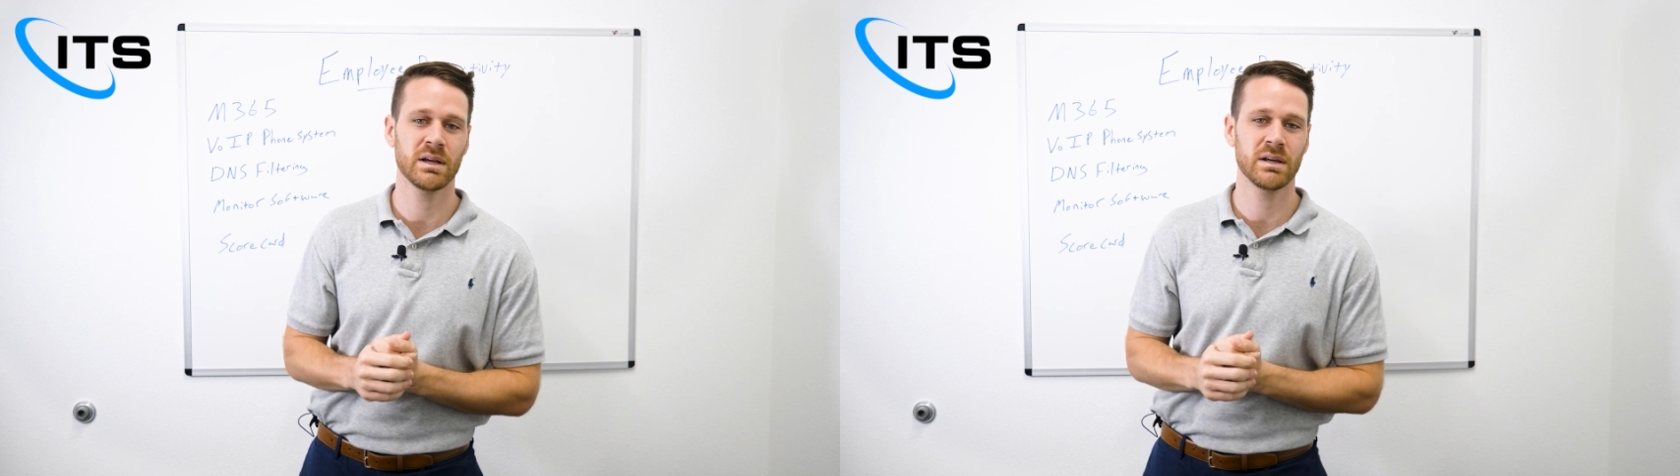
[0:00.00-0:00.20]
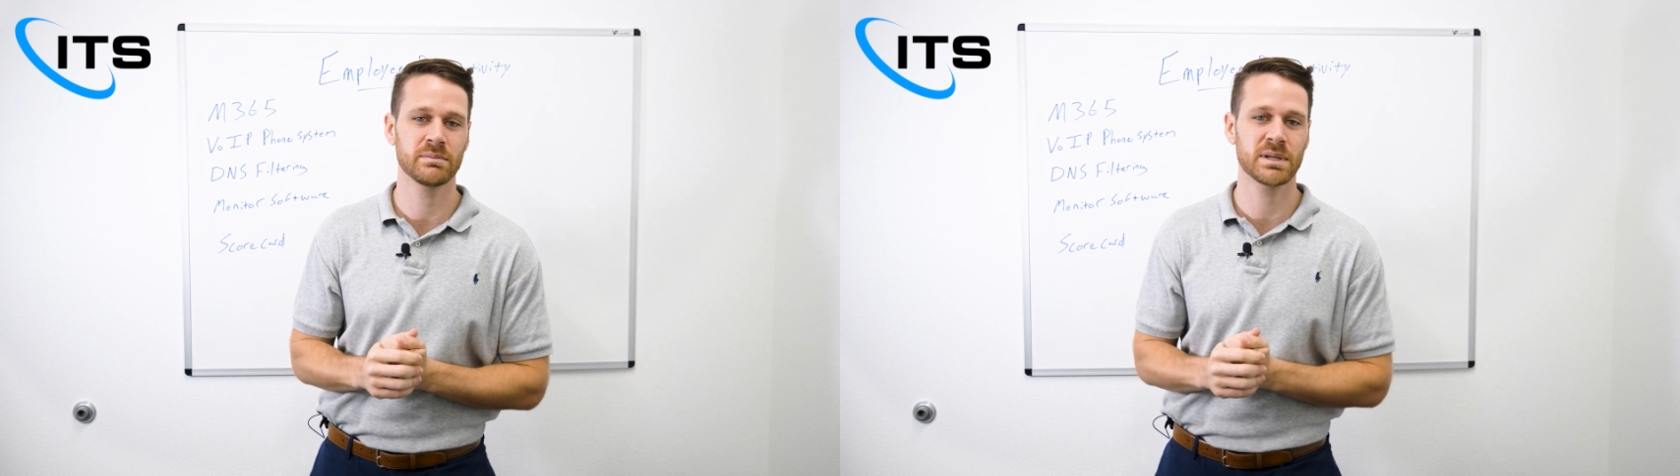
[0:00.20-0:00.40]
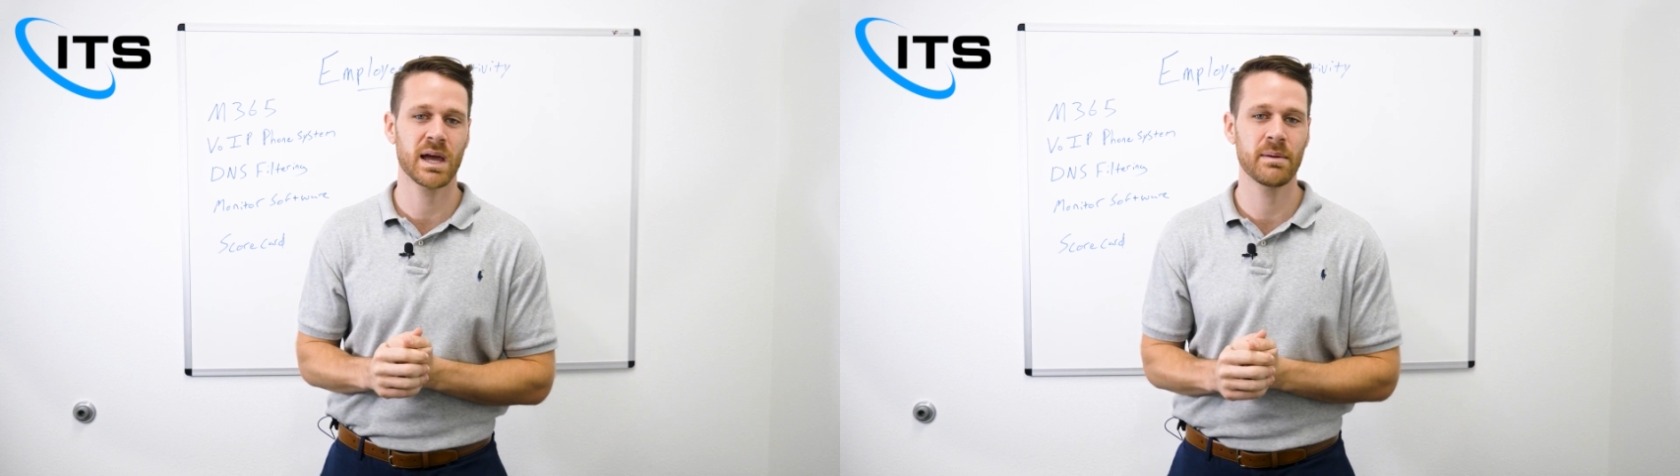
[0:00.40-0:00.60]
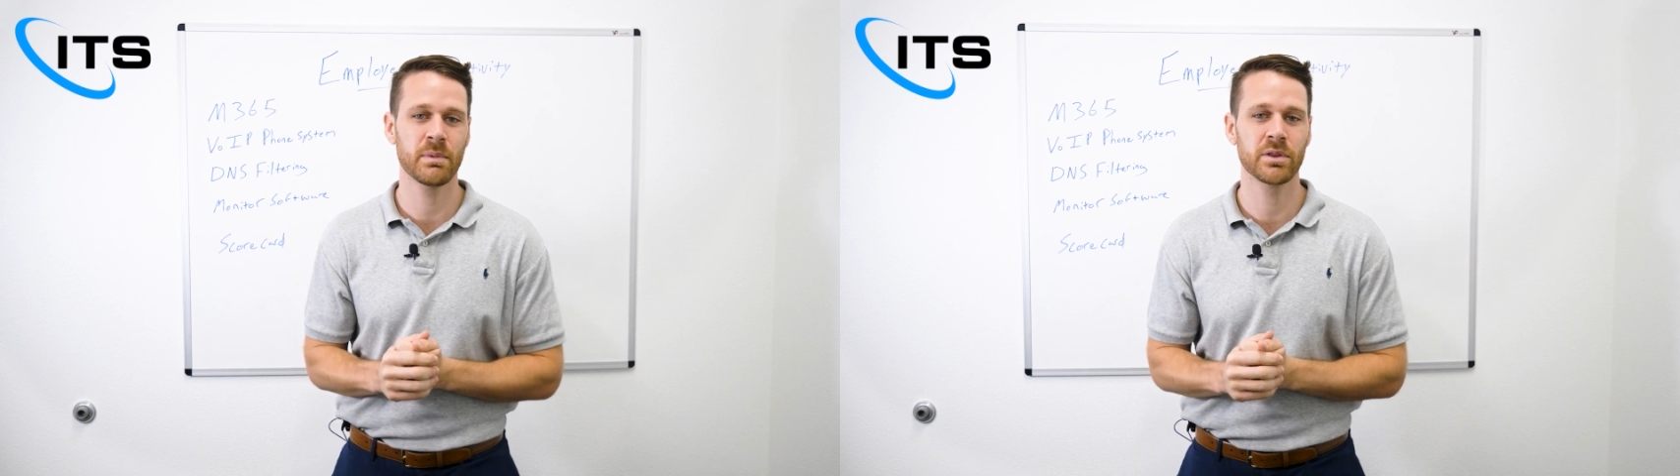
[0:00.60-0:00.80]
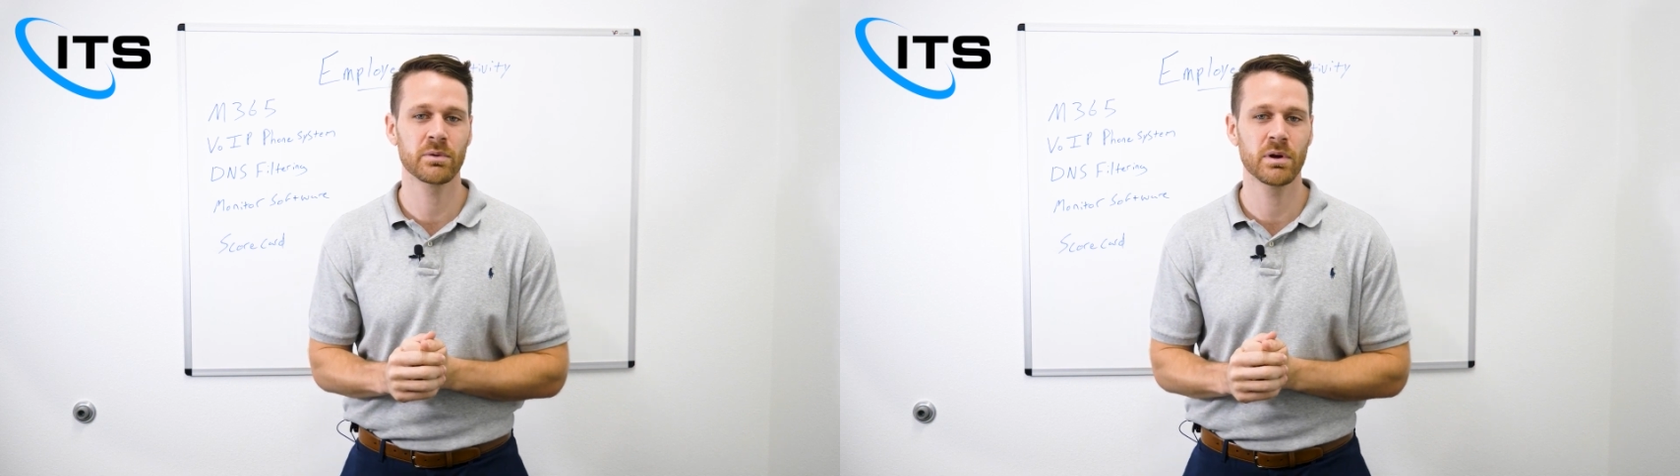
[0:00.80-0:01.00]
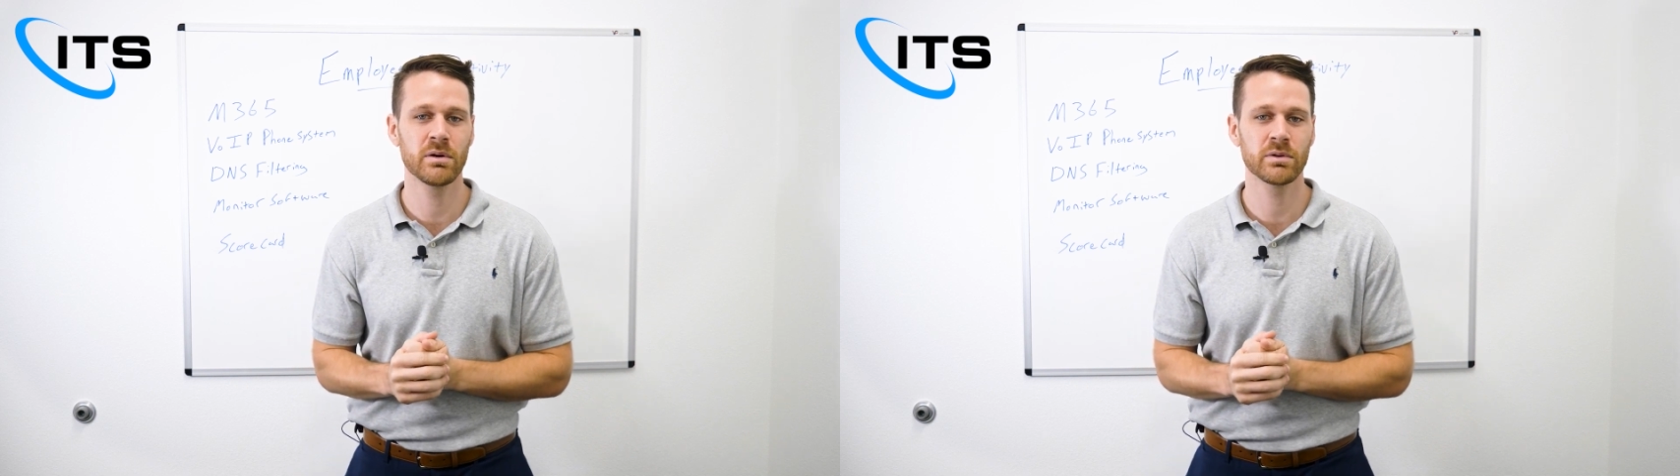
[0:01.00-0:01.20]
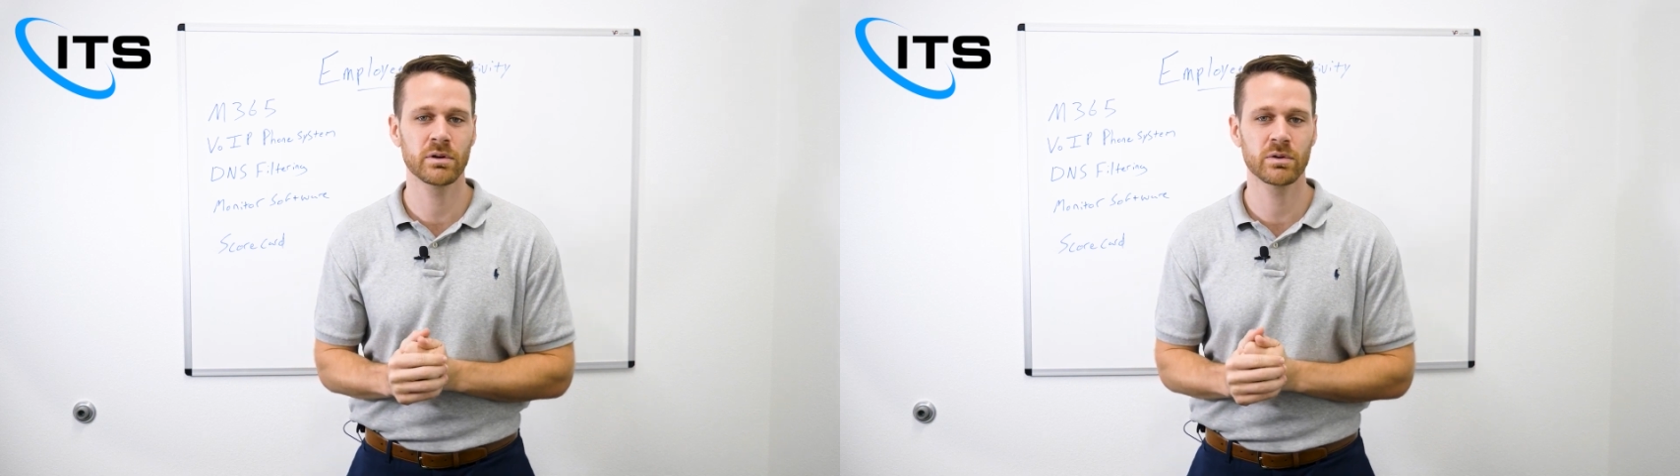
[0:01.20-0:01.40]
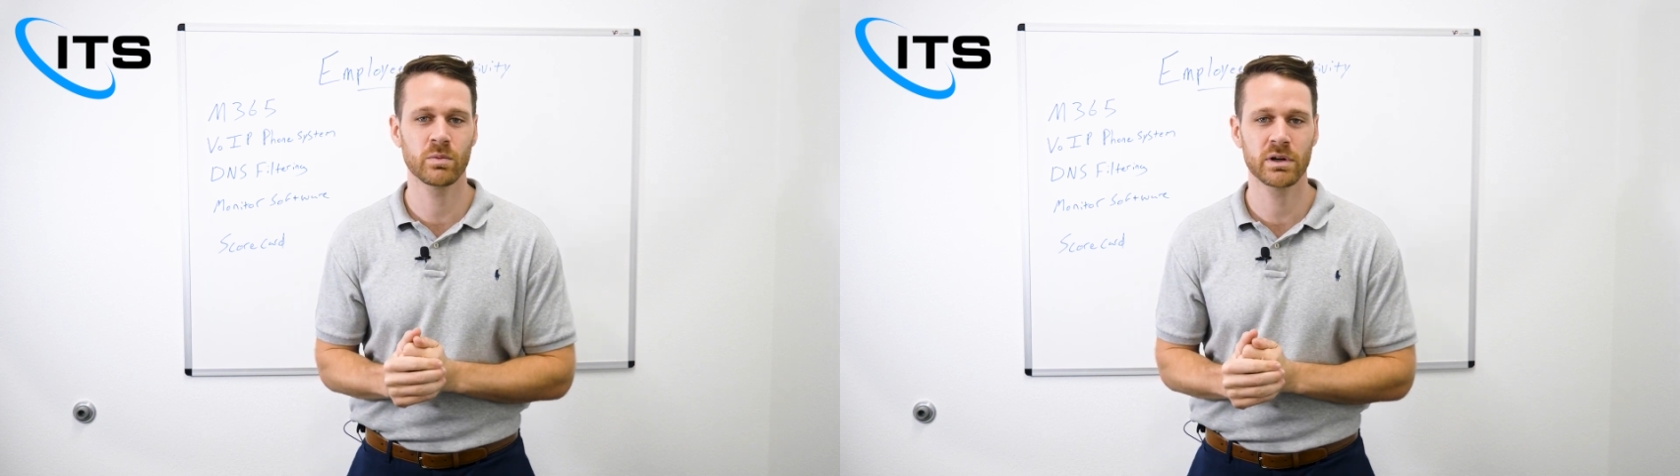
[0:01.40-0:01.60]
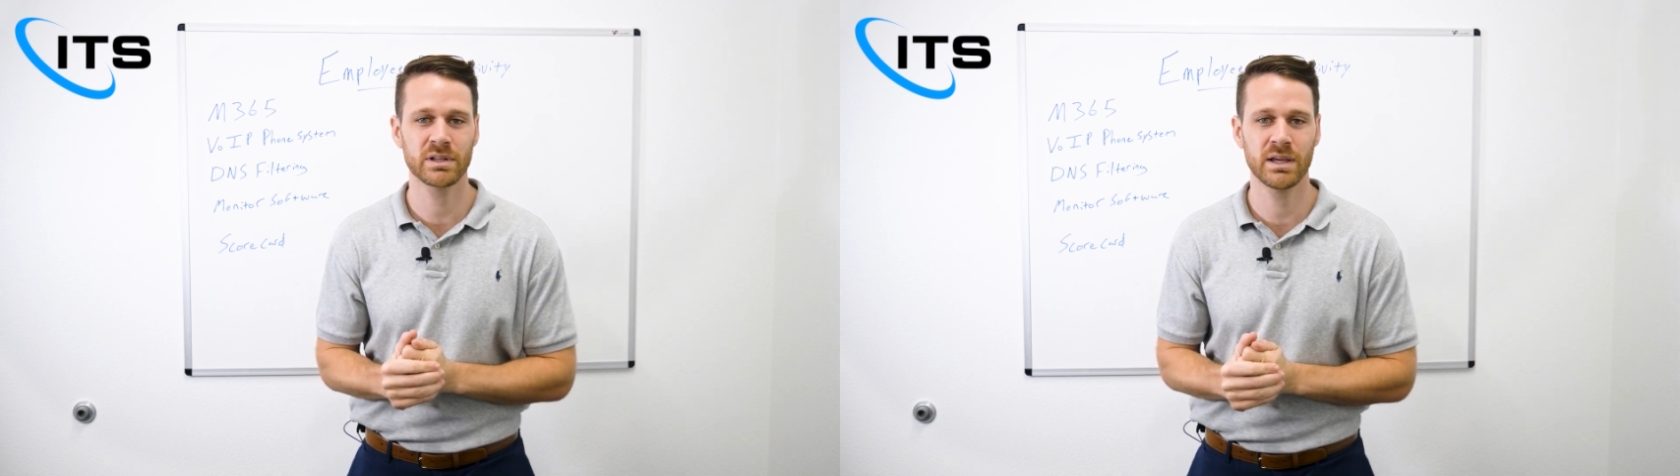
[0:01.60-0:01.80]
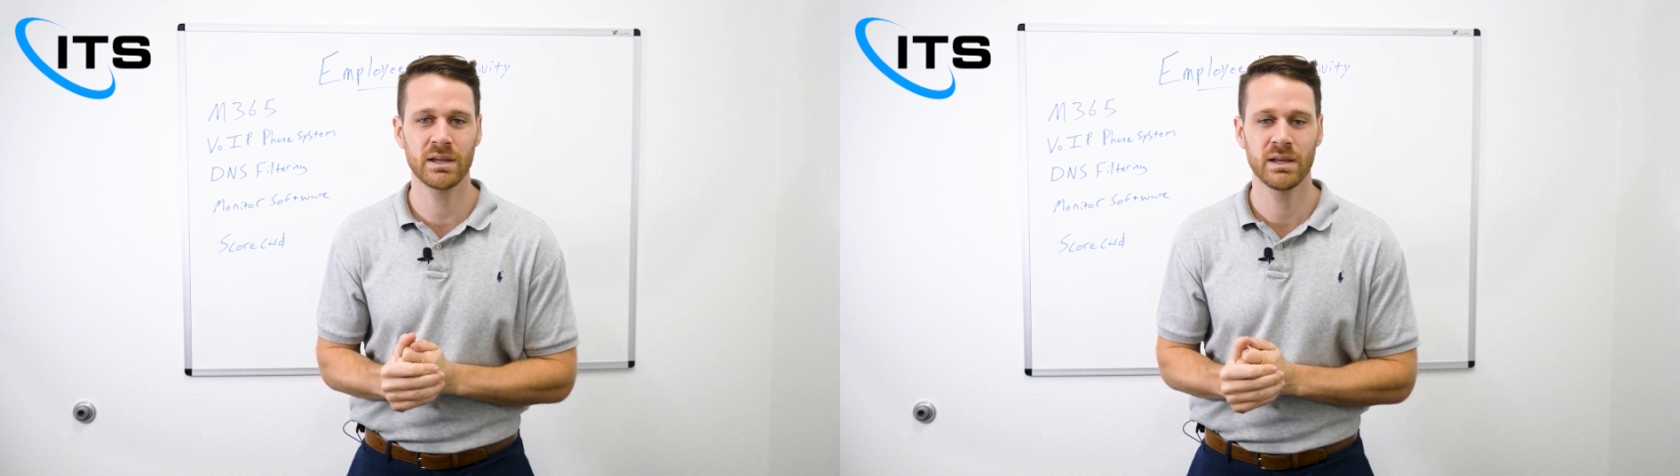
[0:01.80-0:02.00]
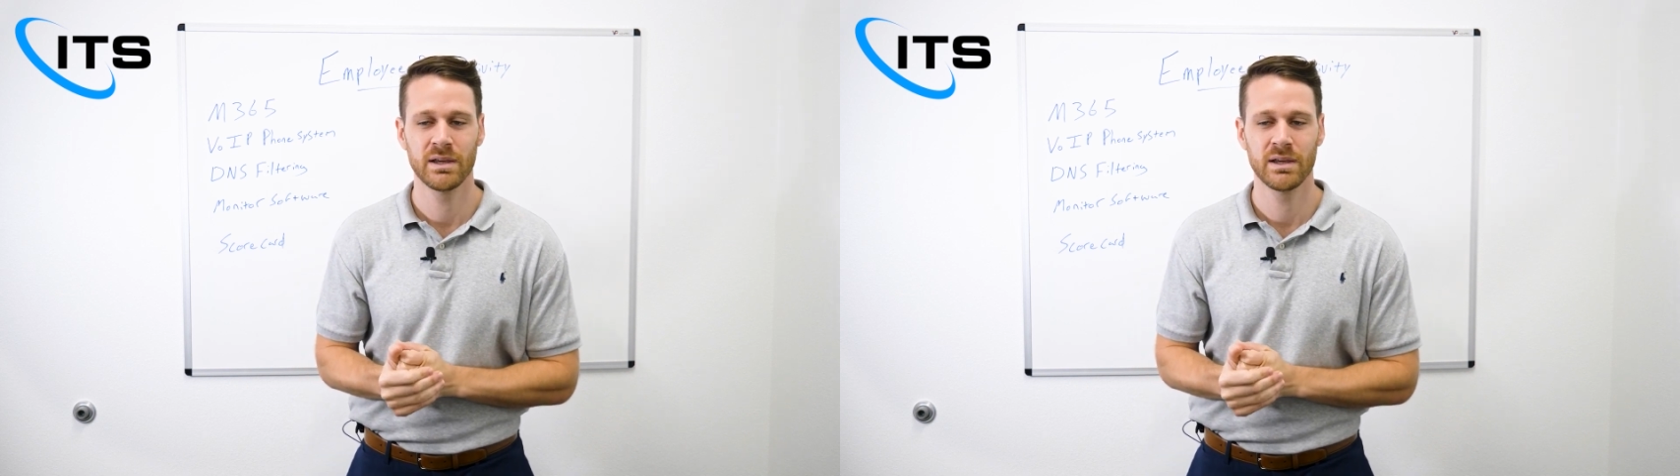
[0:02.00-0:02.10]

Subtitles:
time on their own during the workday